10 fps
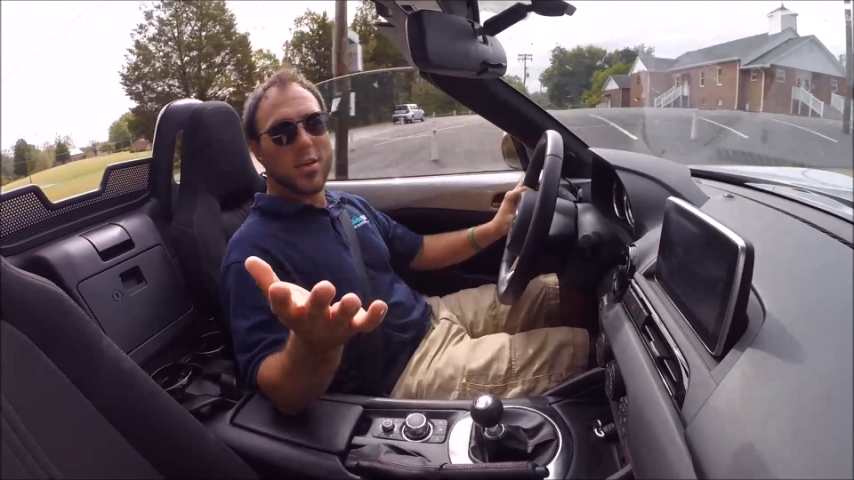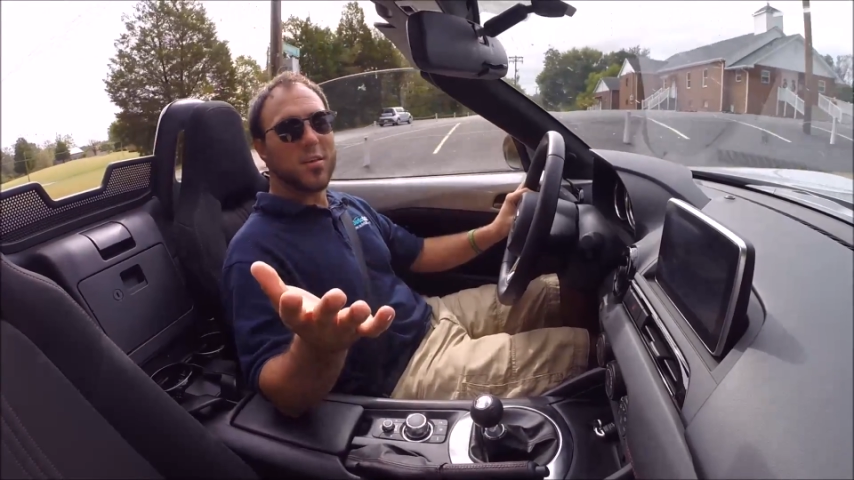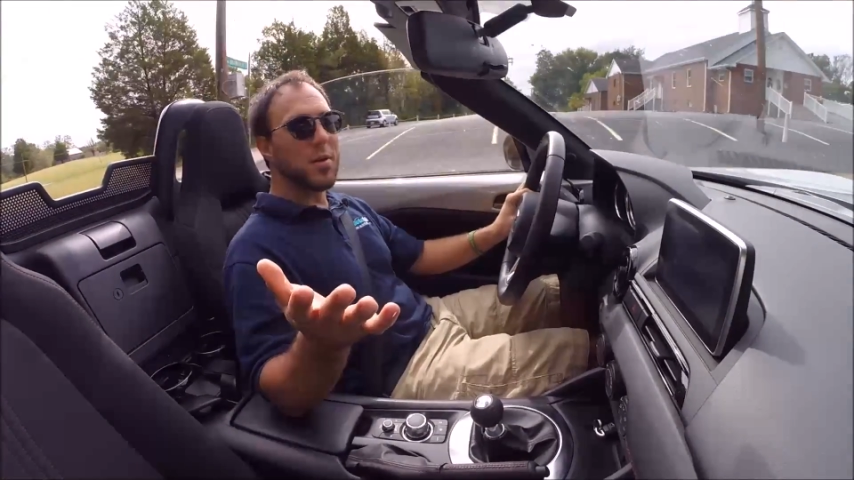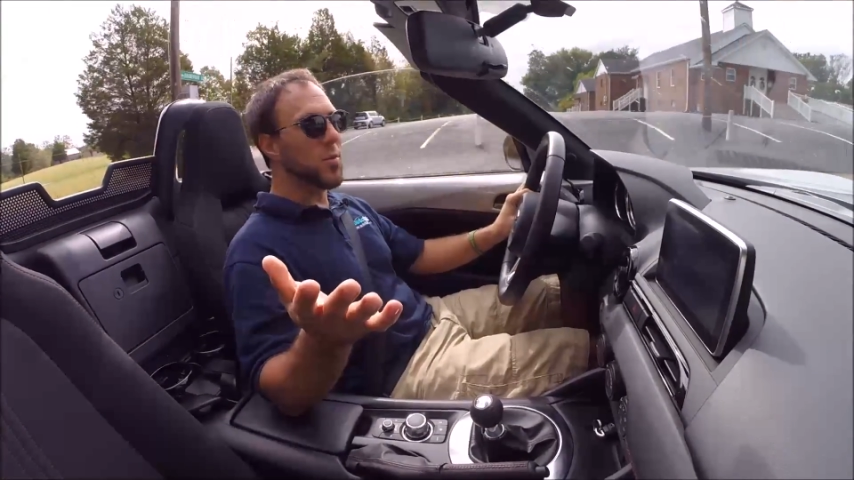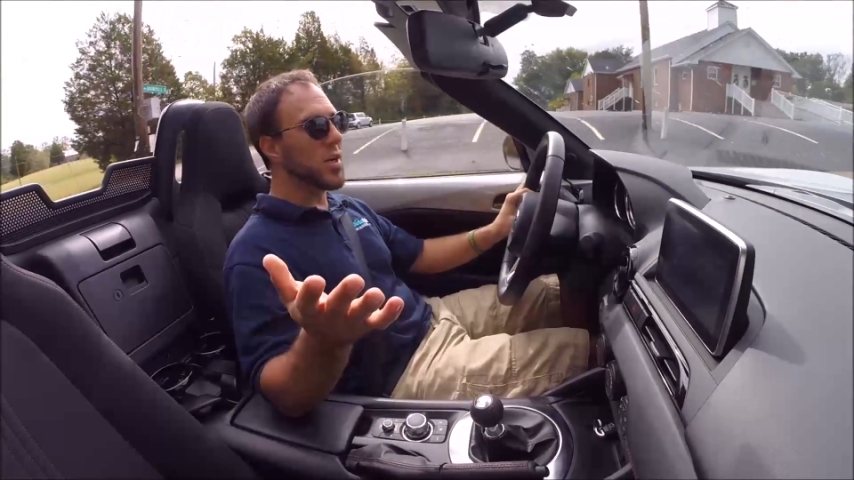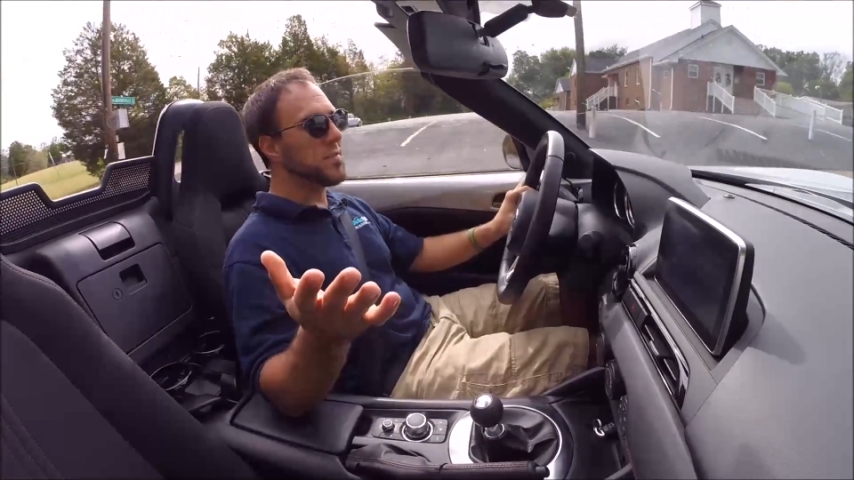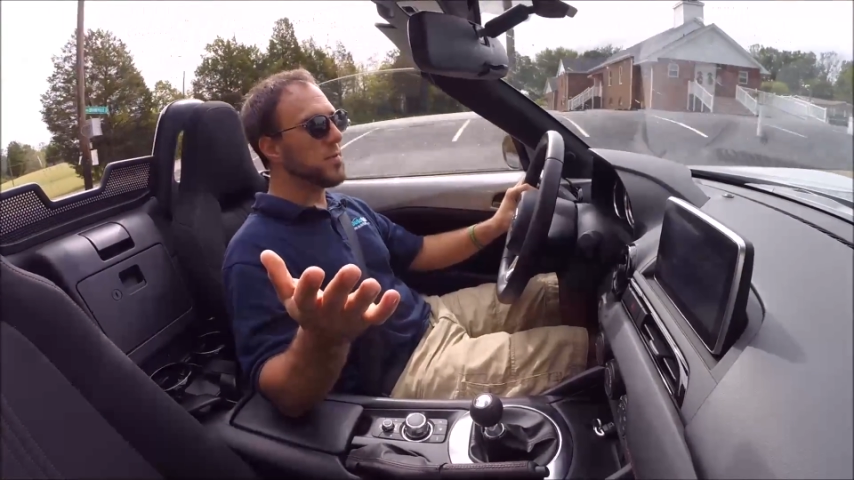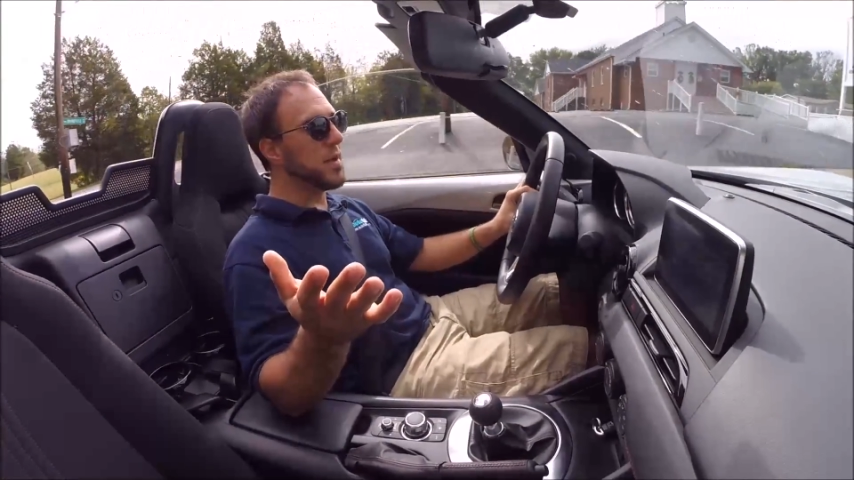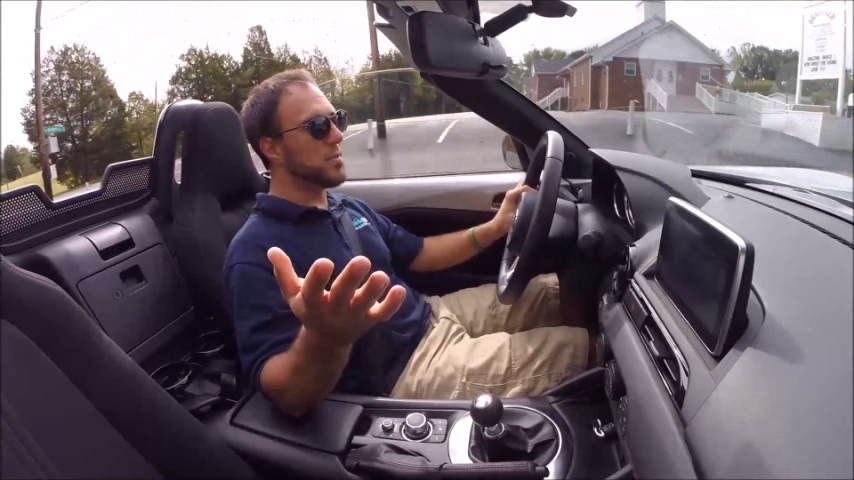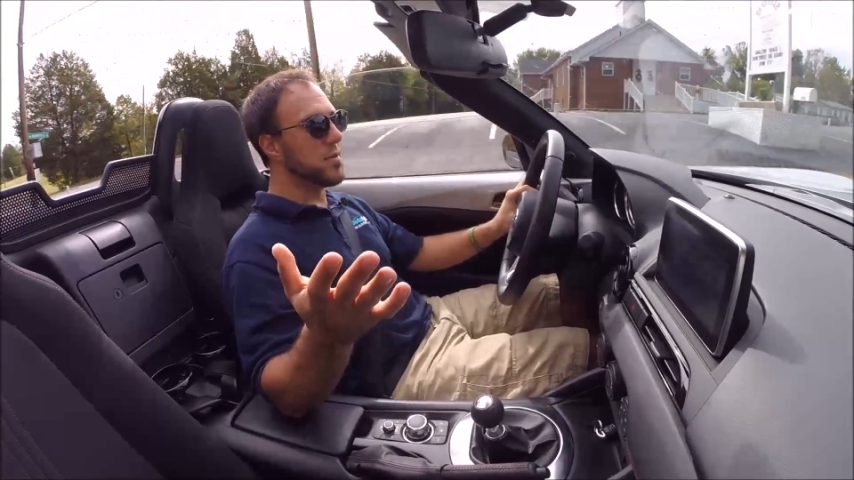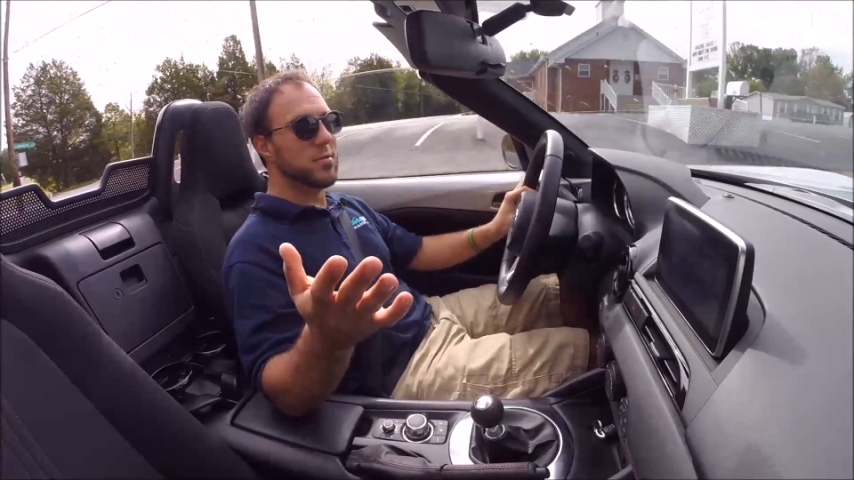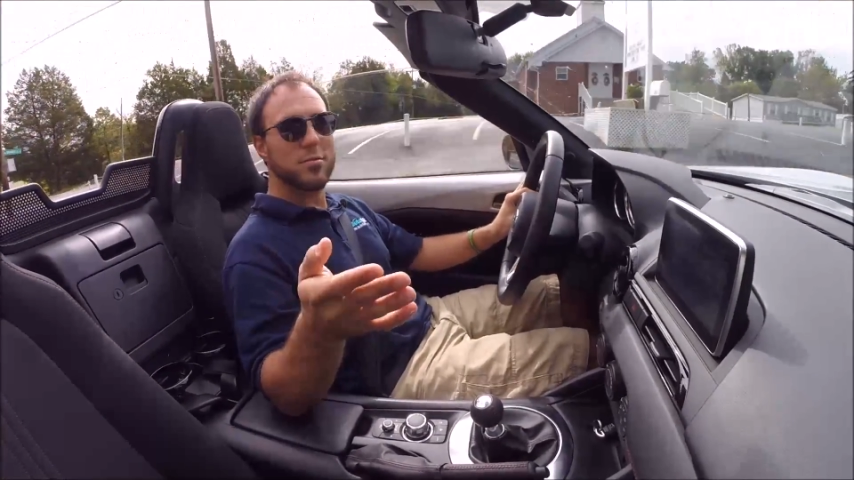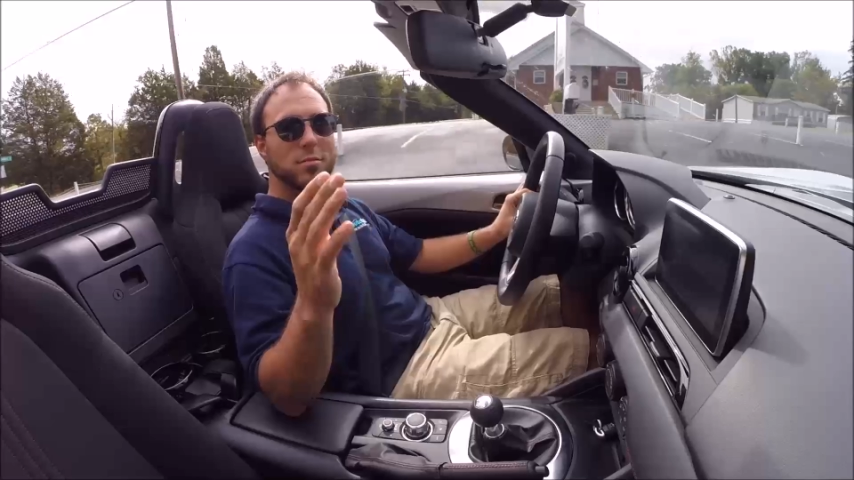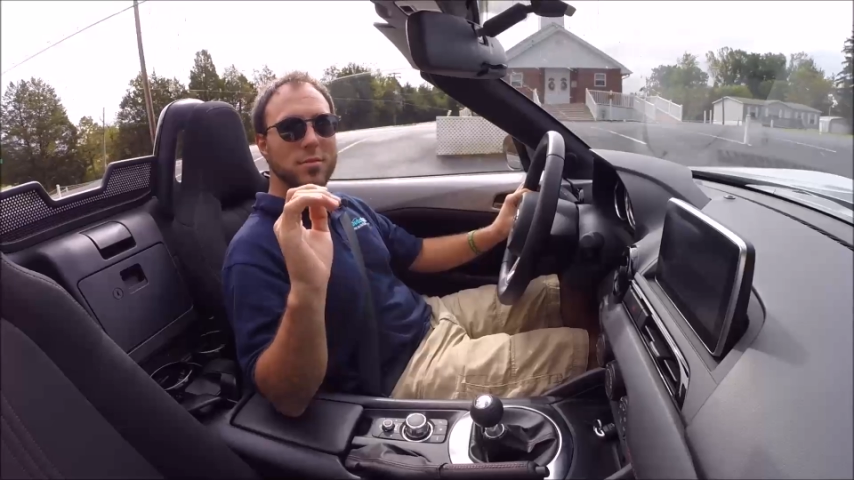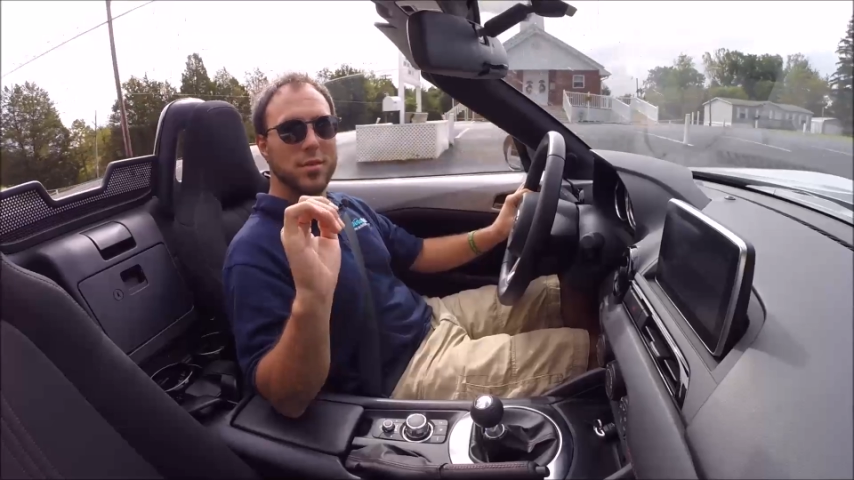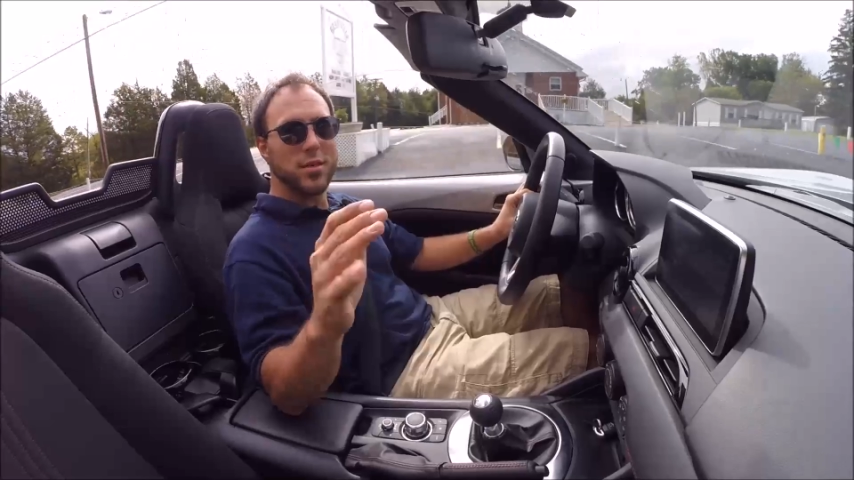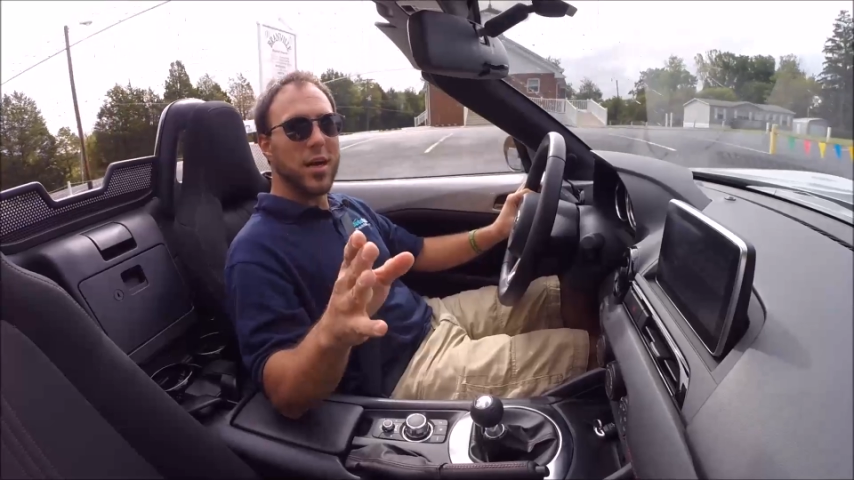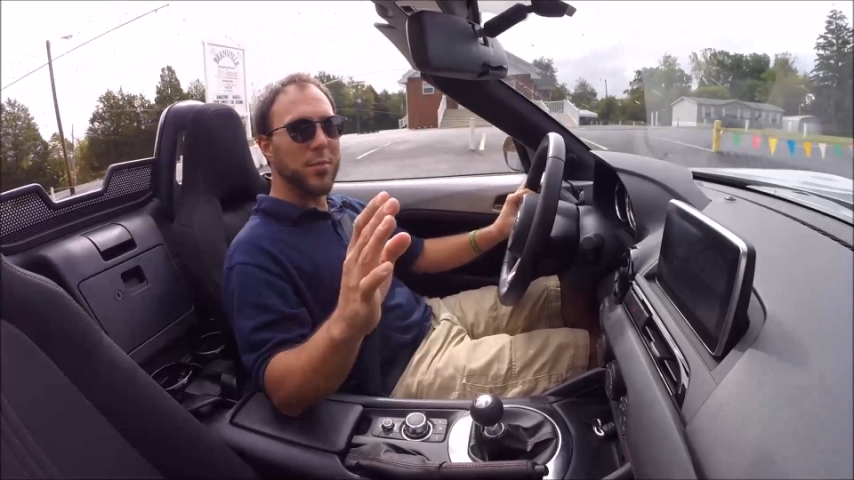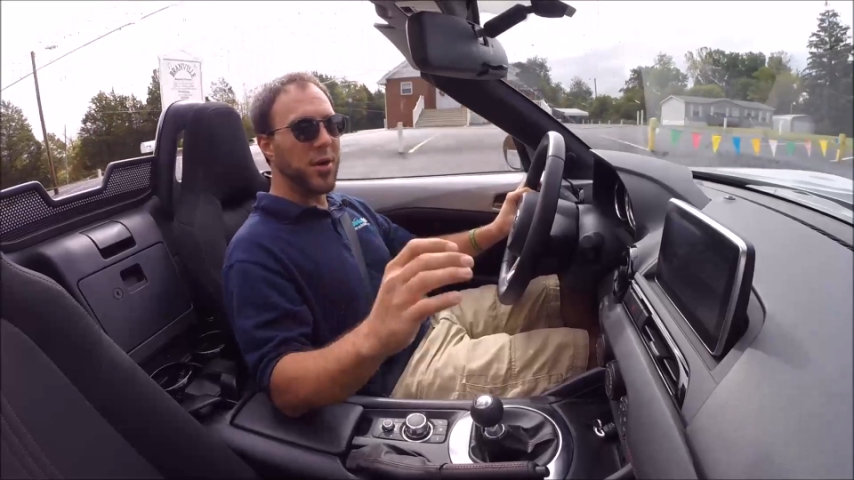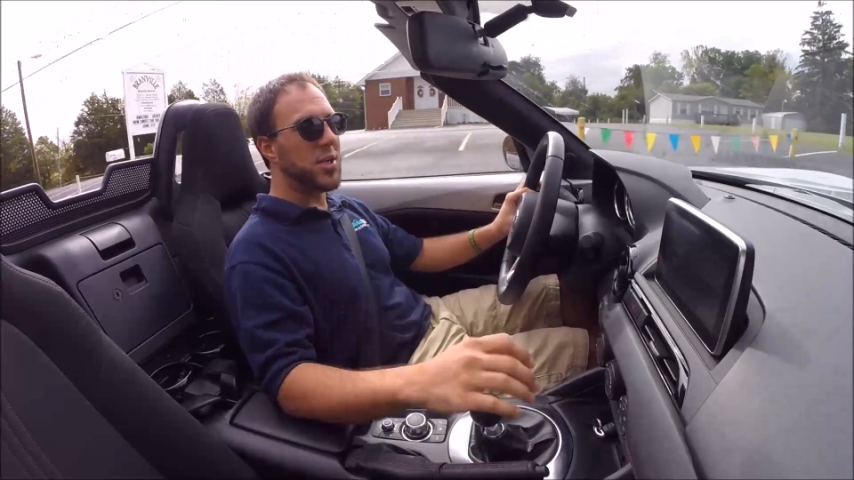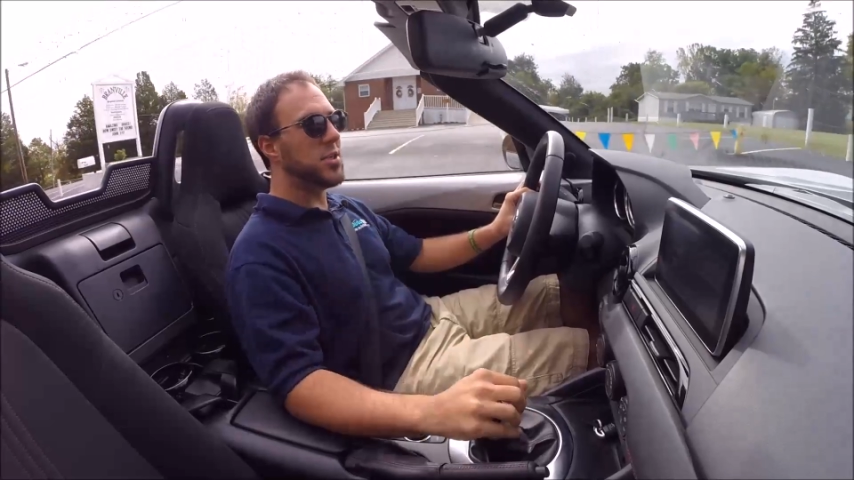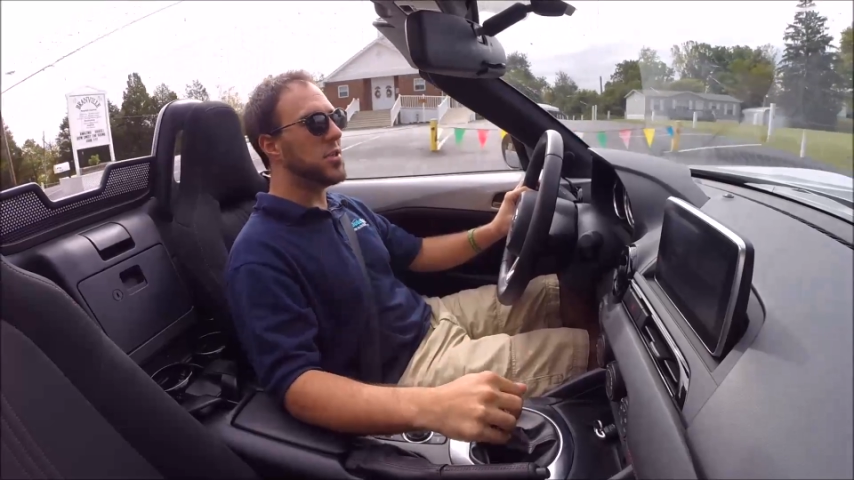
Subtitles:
You've been wonderful people. I appreciate you